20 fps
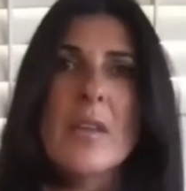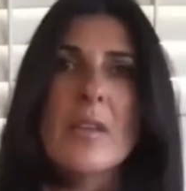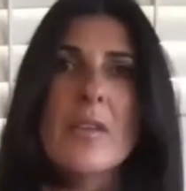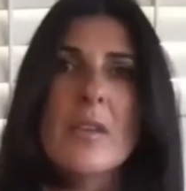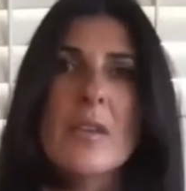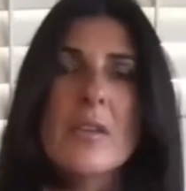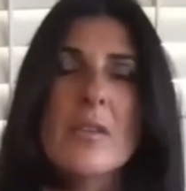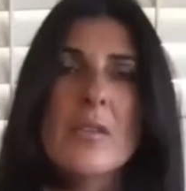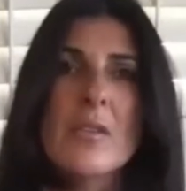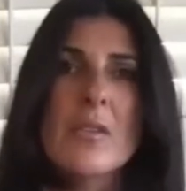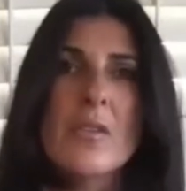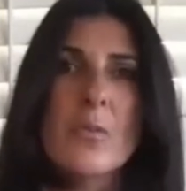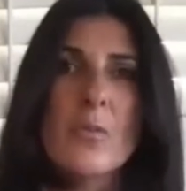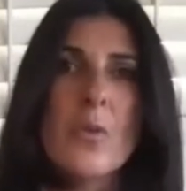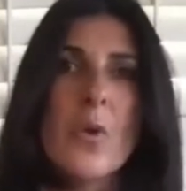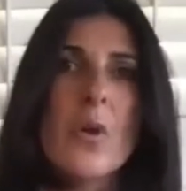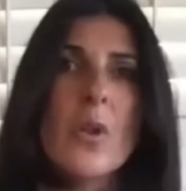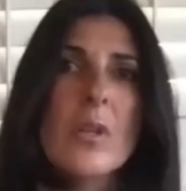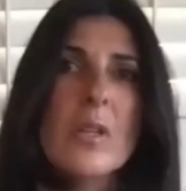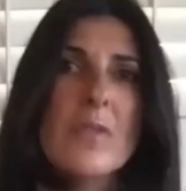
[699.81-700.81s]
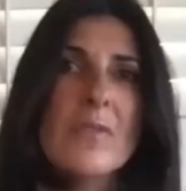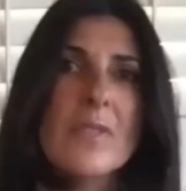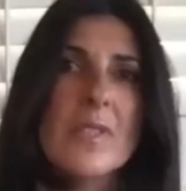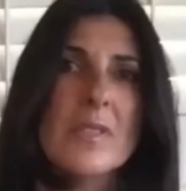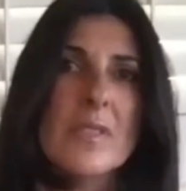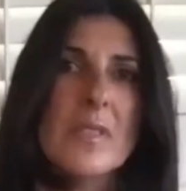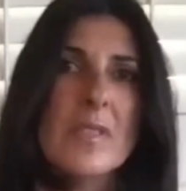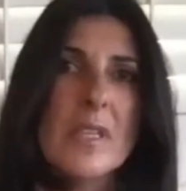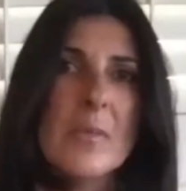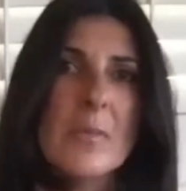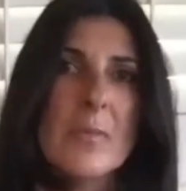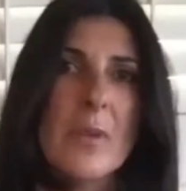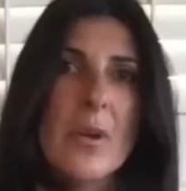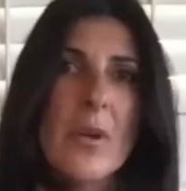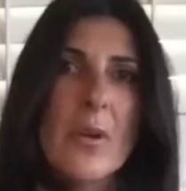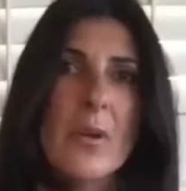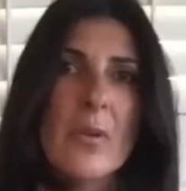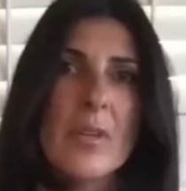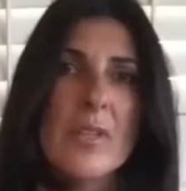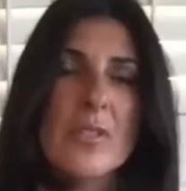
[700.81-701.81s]
the role of the
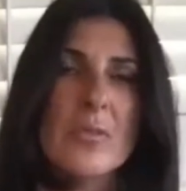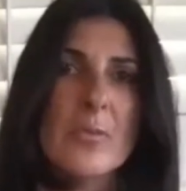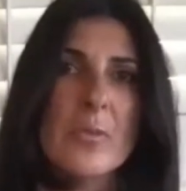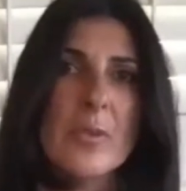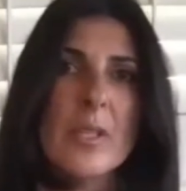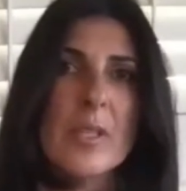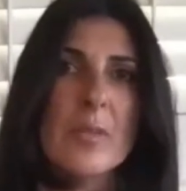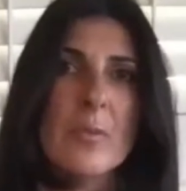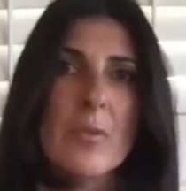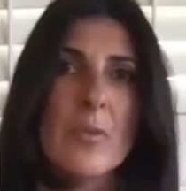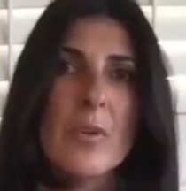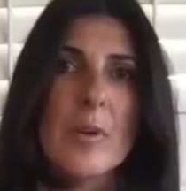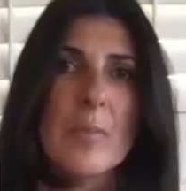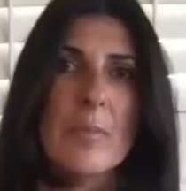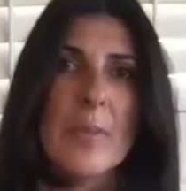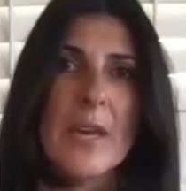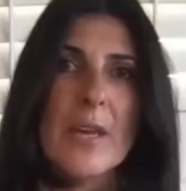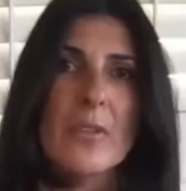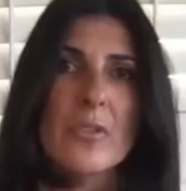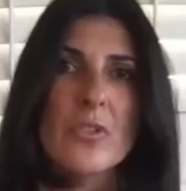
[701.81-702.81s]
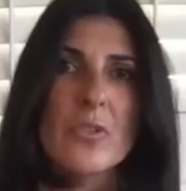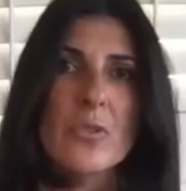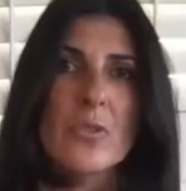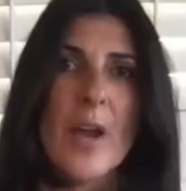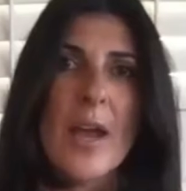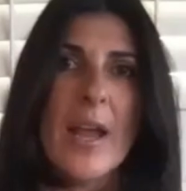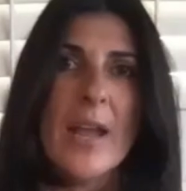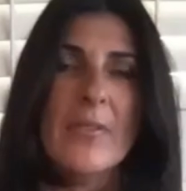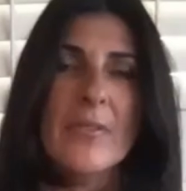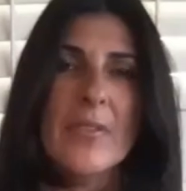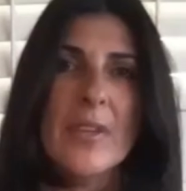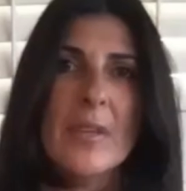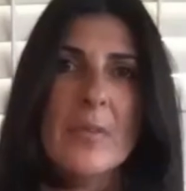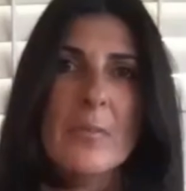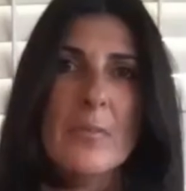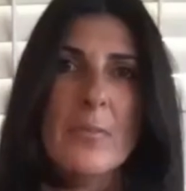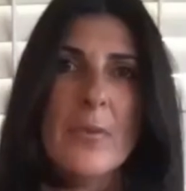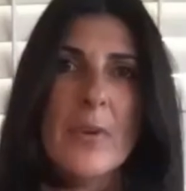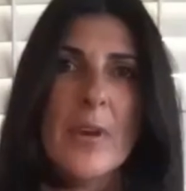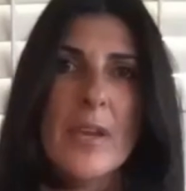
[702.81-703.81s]
CMO is really more about
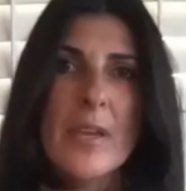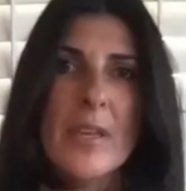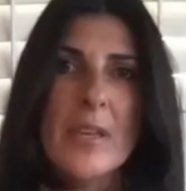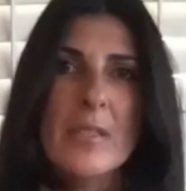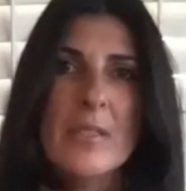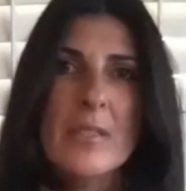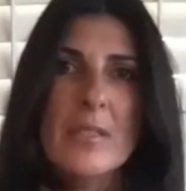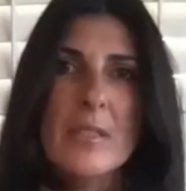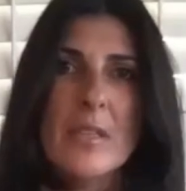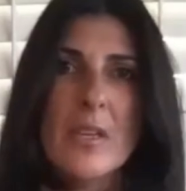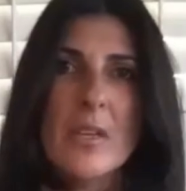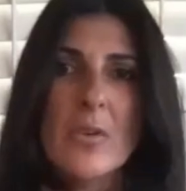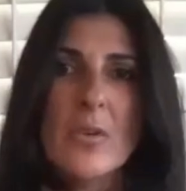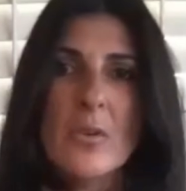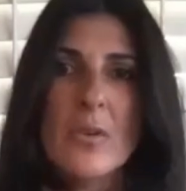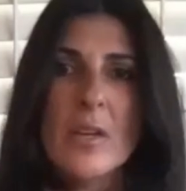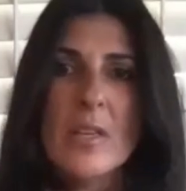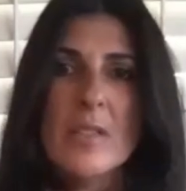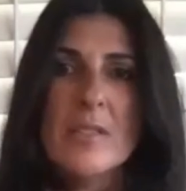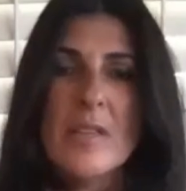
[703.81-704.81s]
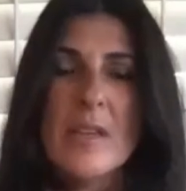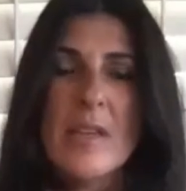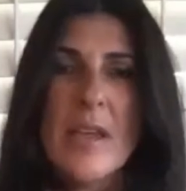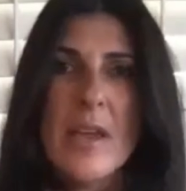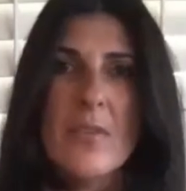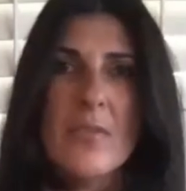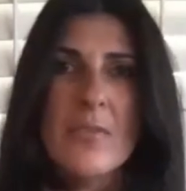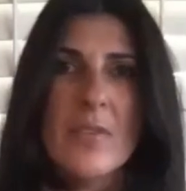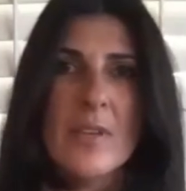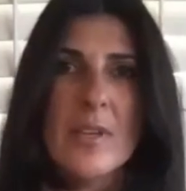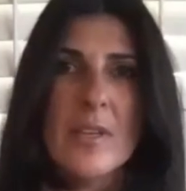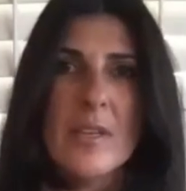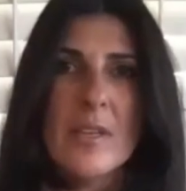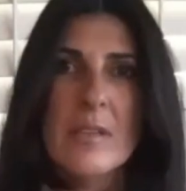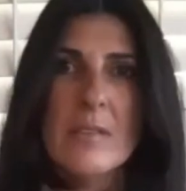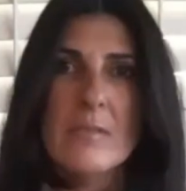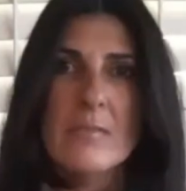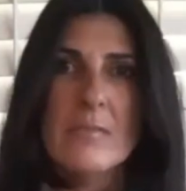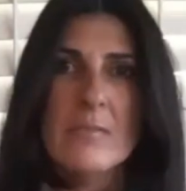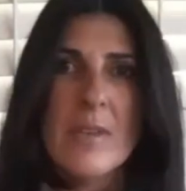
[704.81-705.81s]
driving brand across
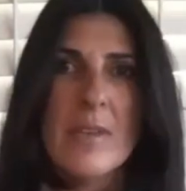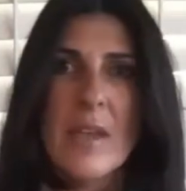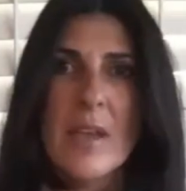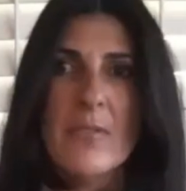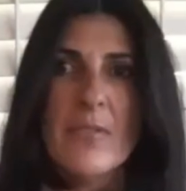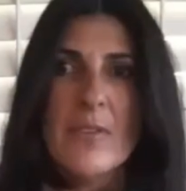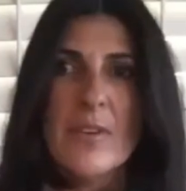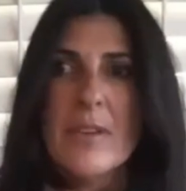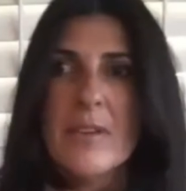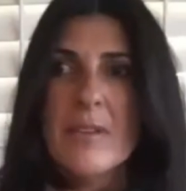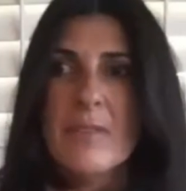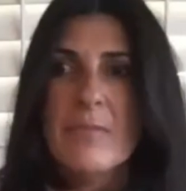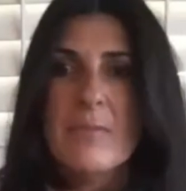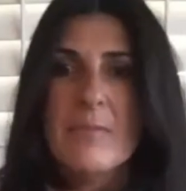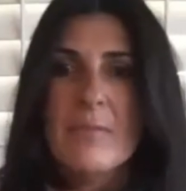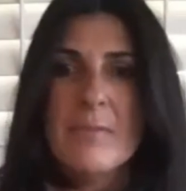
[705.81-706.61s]
every every